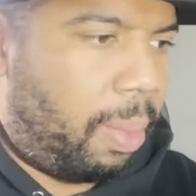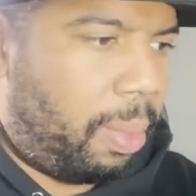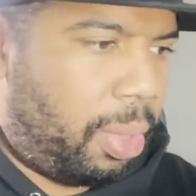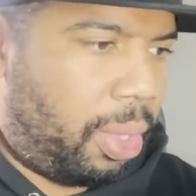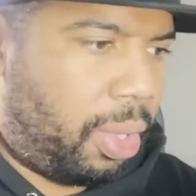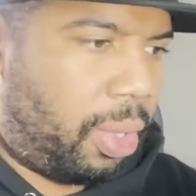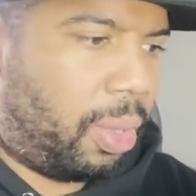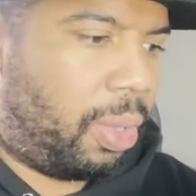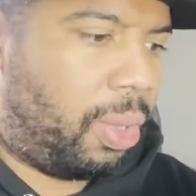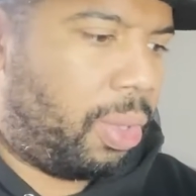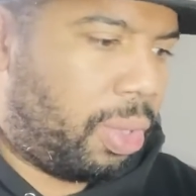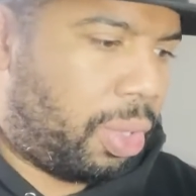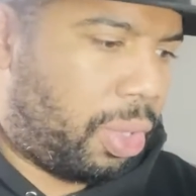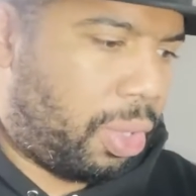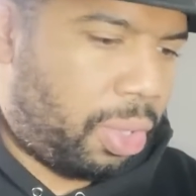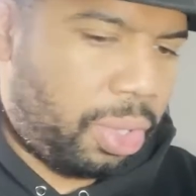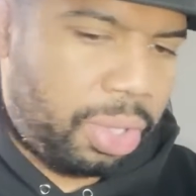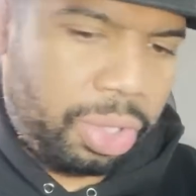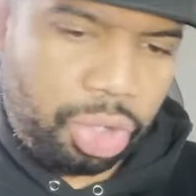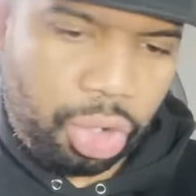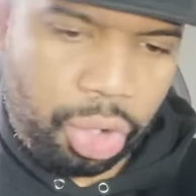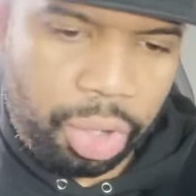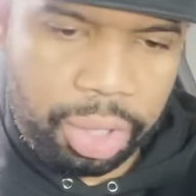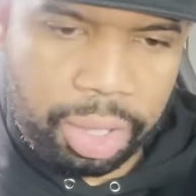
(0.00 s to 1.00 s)
those are
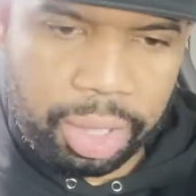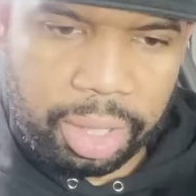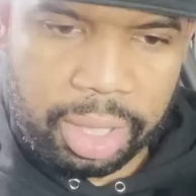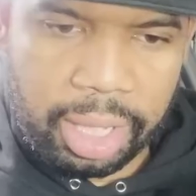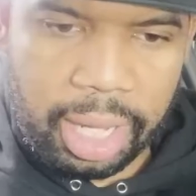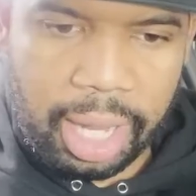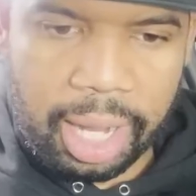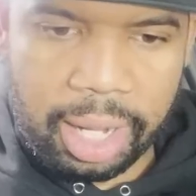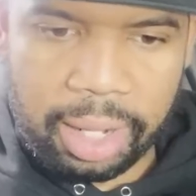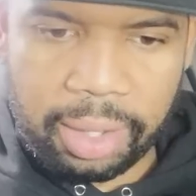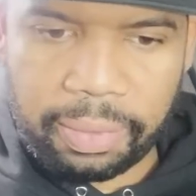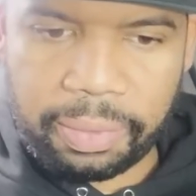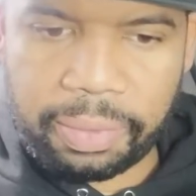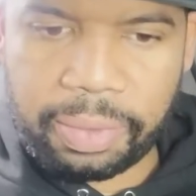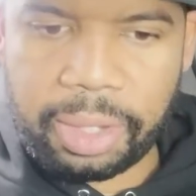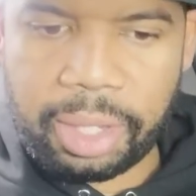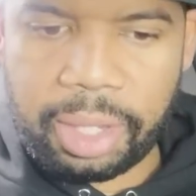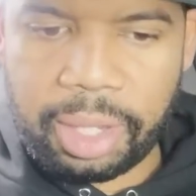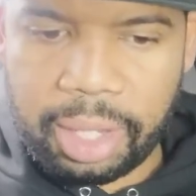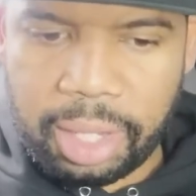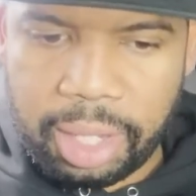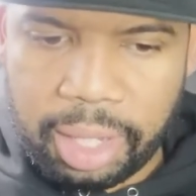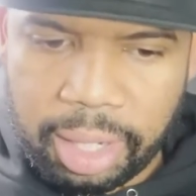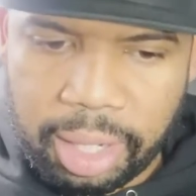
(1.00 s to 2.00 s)
starting to kind of
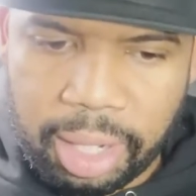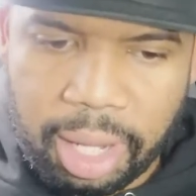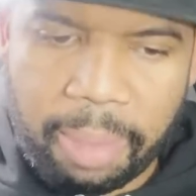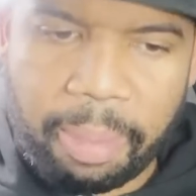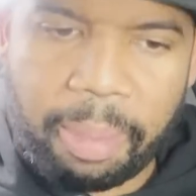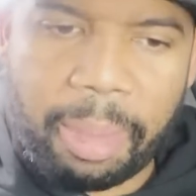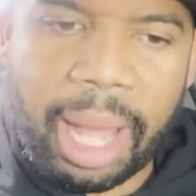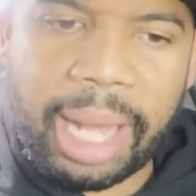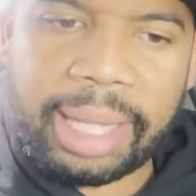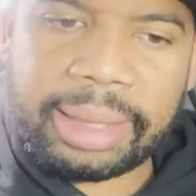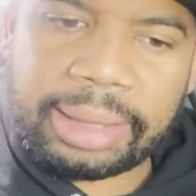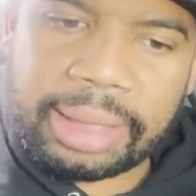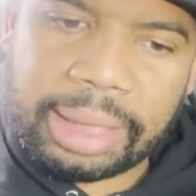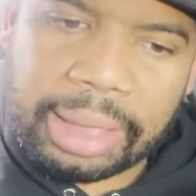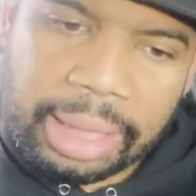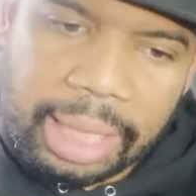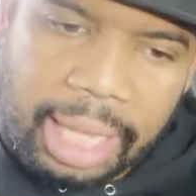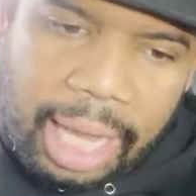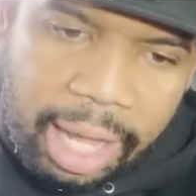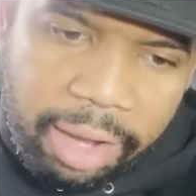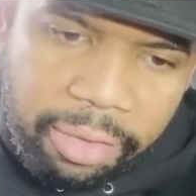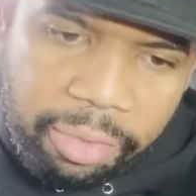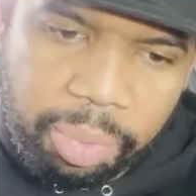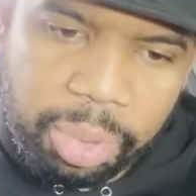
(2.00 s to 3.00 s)
come back to
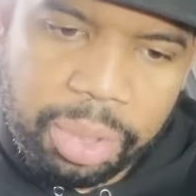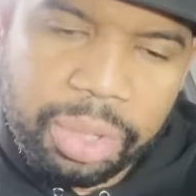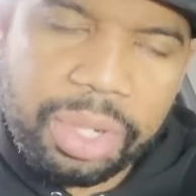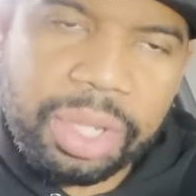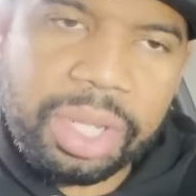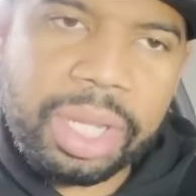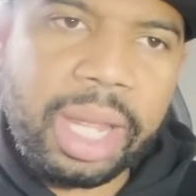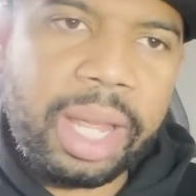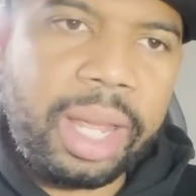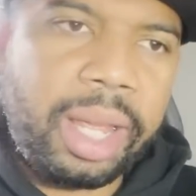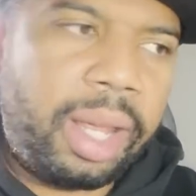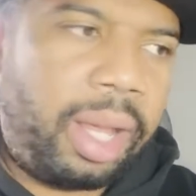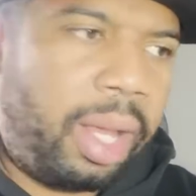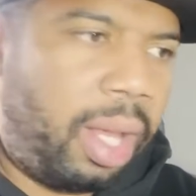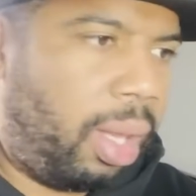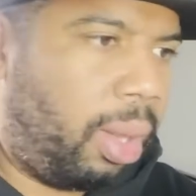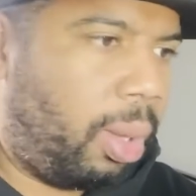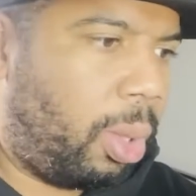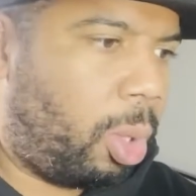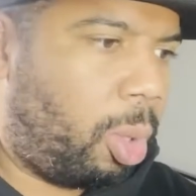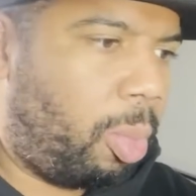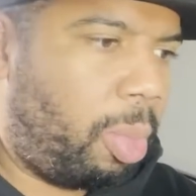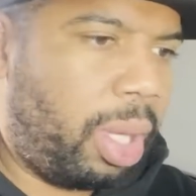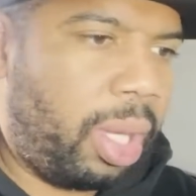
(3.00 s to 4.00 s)
life per se a
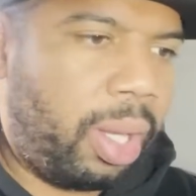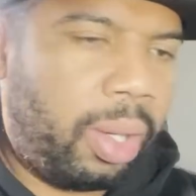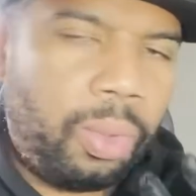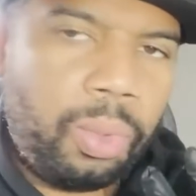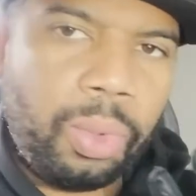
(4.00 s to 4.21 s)
little bit.